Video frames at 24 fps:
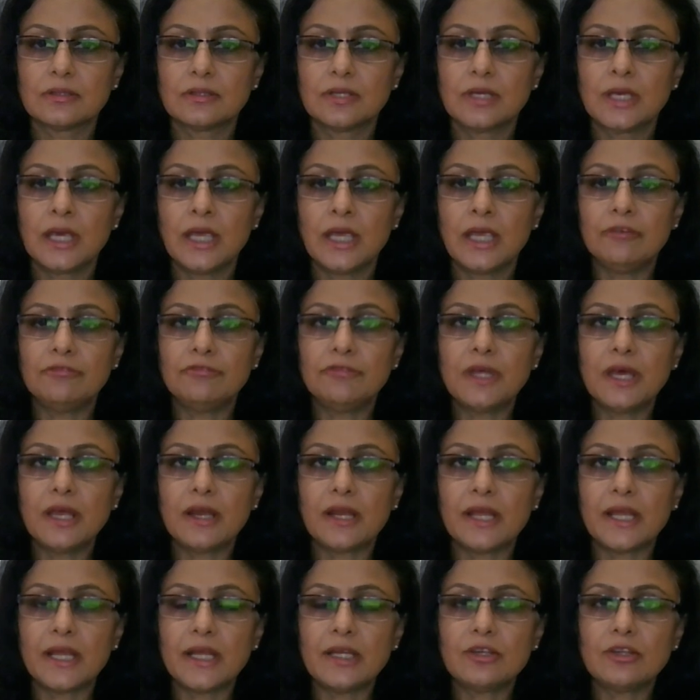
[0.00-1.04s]
If the
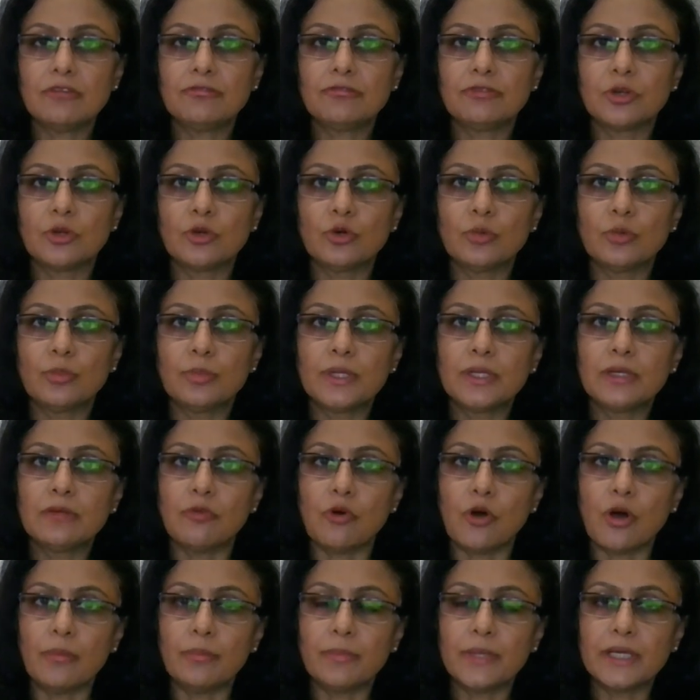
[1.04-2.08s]
rate of global
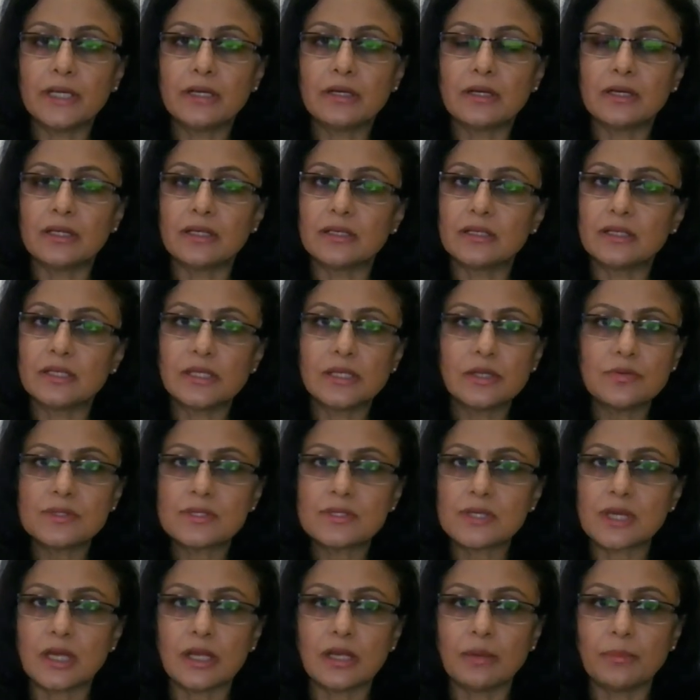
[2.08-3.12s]
warming continues
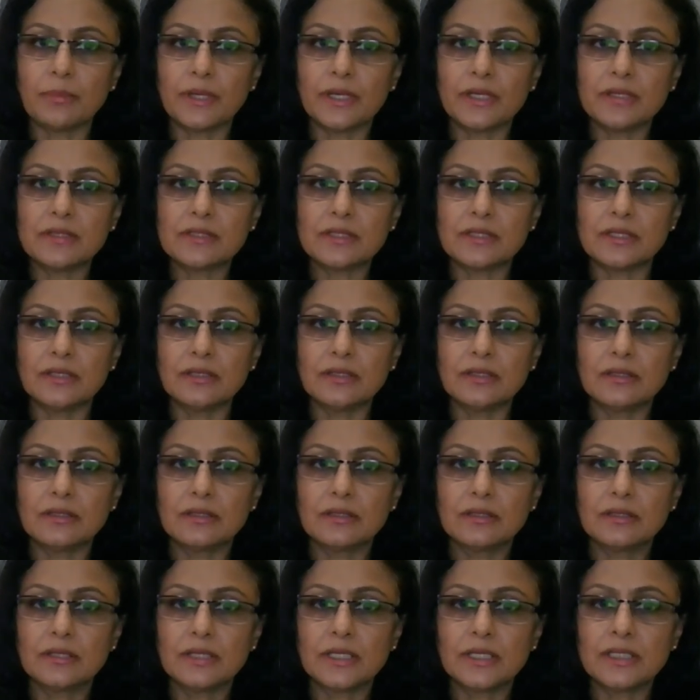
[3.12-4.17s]
unabated,
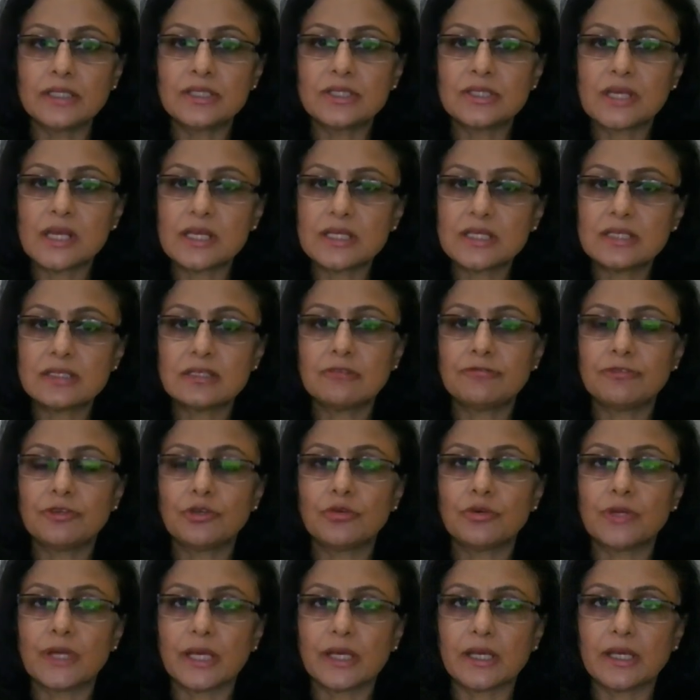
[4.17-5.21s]
in just a few
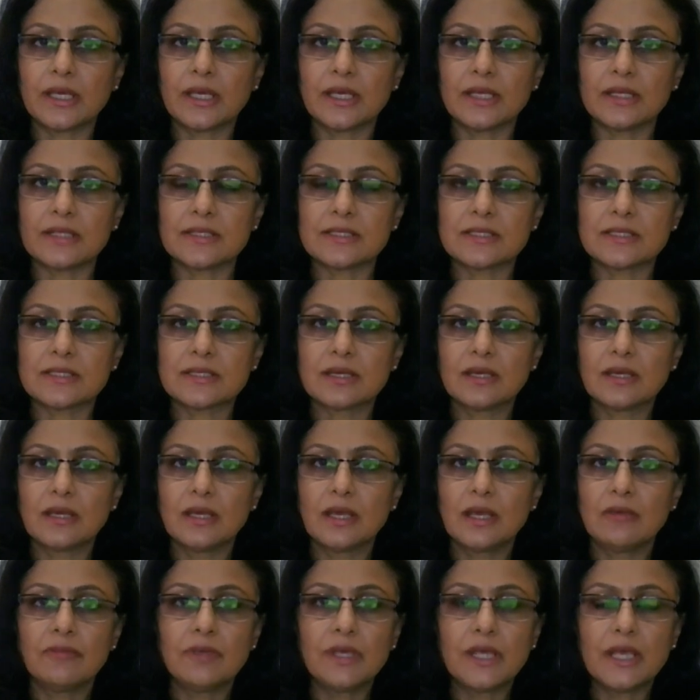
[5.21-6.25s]
decades,
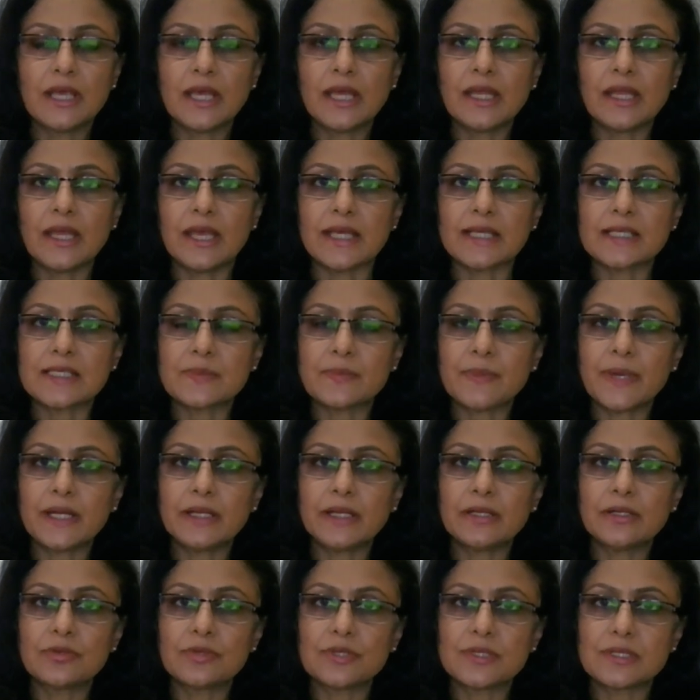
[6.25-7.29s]
we can expect
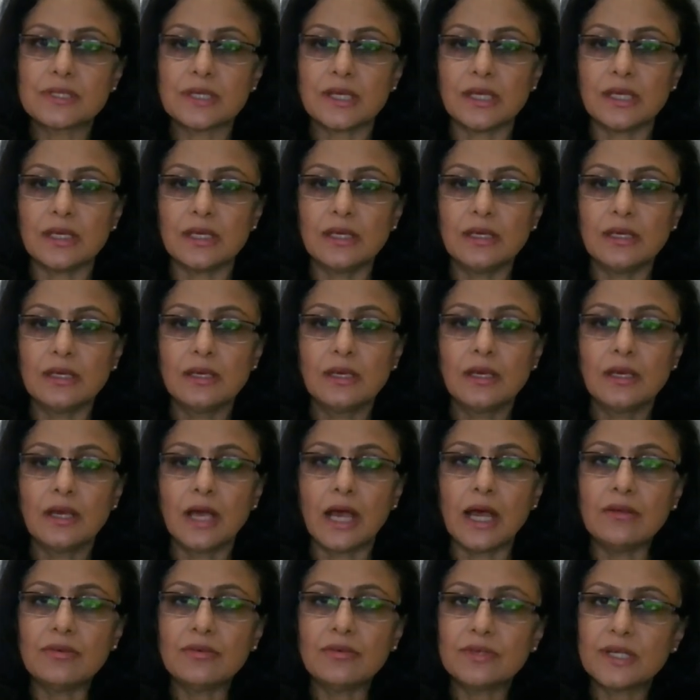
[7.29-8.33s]
to see
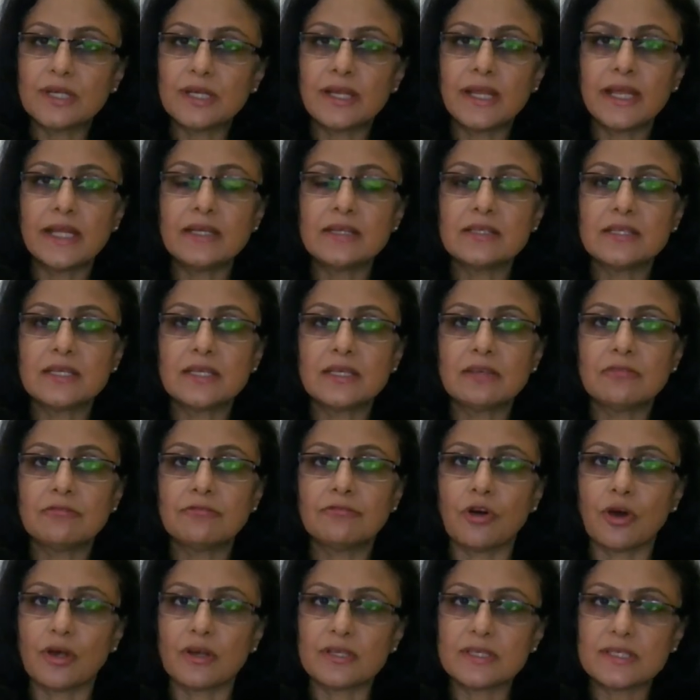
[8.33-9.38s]
unrelenting
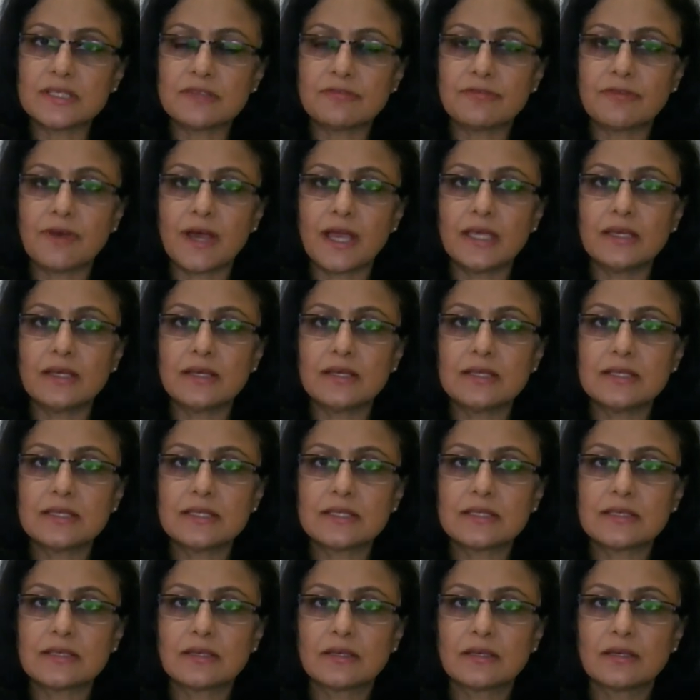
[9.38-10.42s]
forest
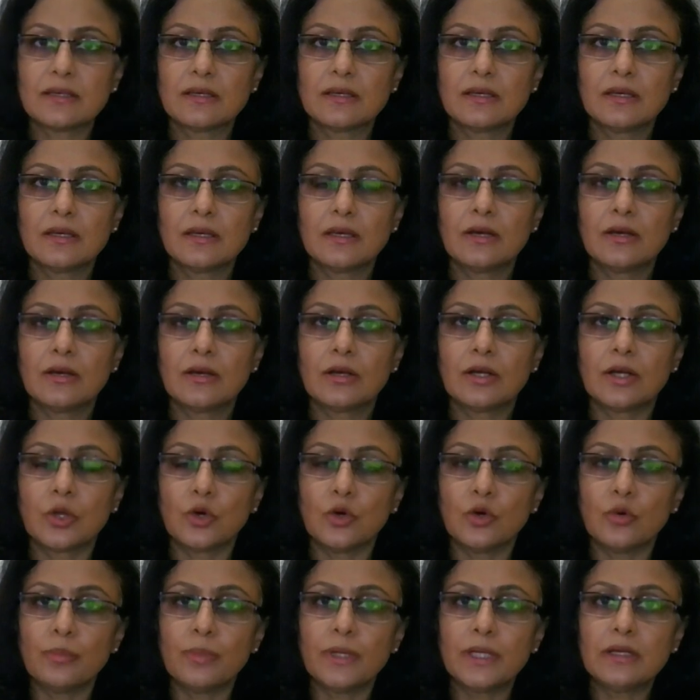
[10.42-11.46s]
fires,
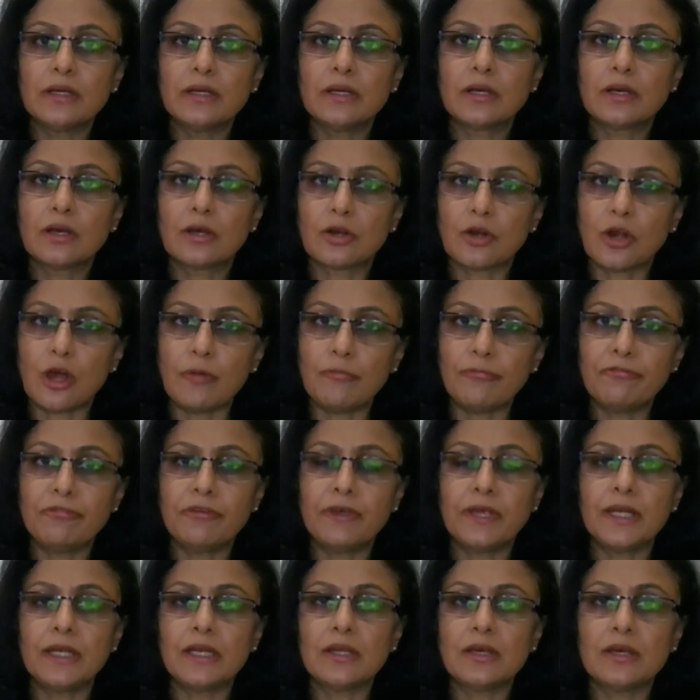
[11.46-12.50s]
global crop
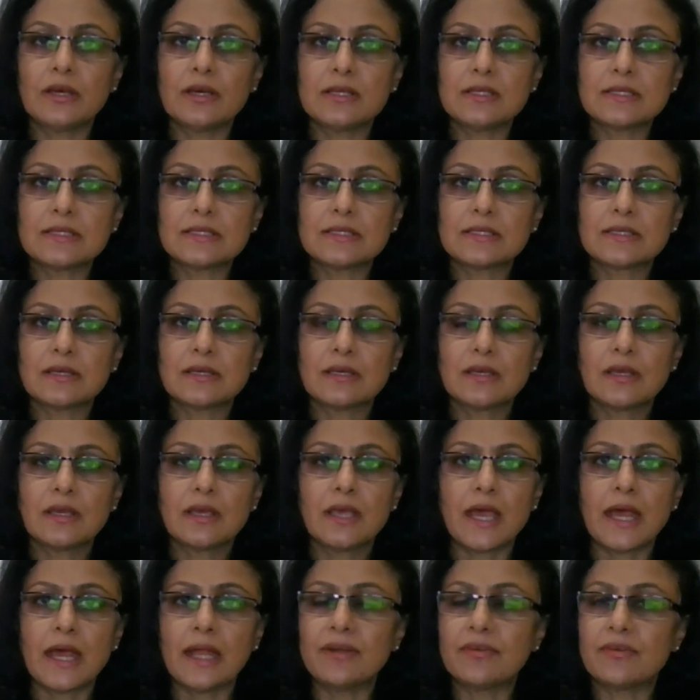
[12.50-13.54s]
failures,
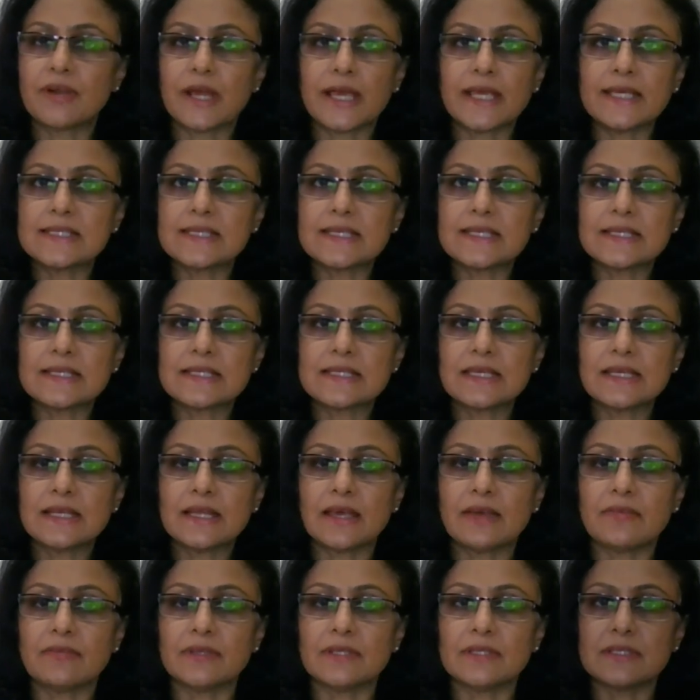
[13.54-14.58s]
and rising sea
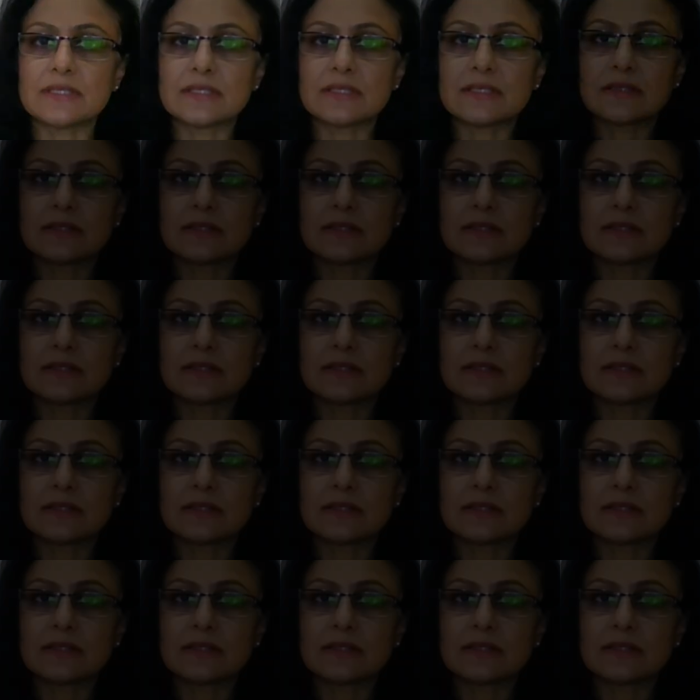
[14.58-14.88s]
levels.